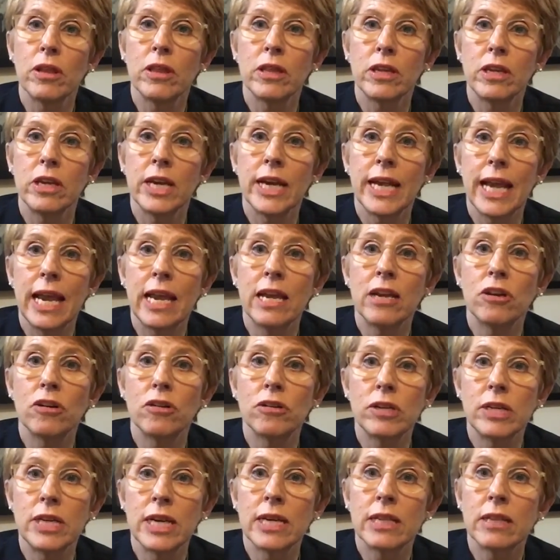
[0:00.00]
that you can
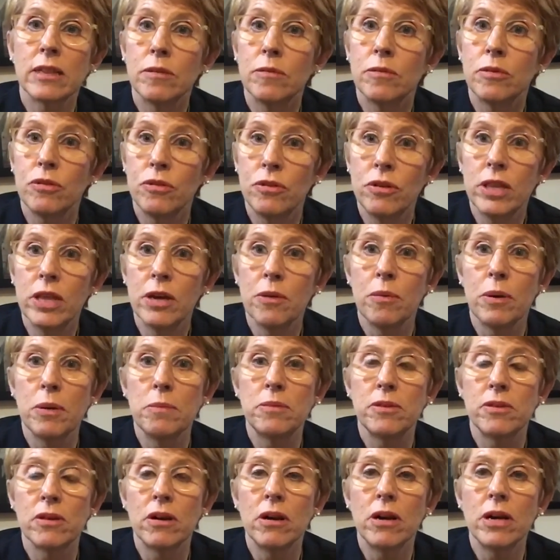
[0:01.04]
contact them through their
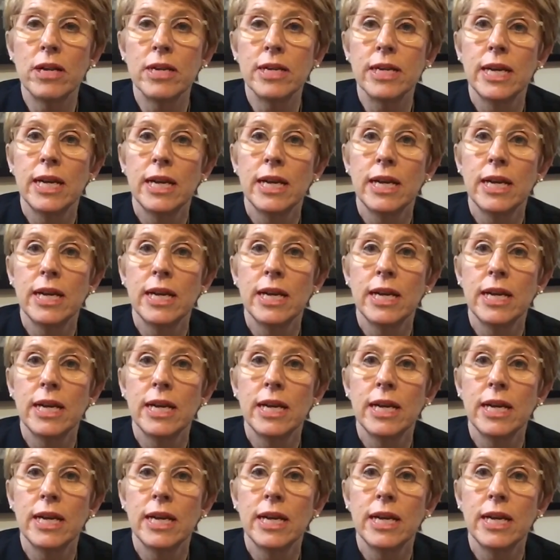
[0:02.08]
website.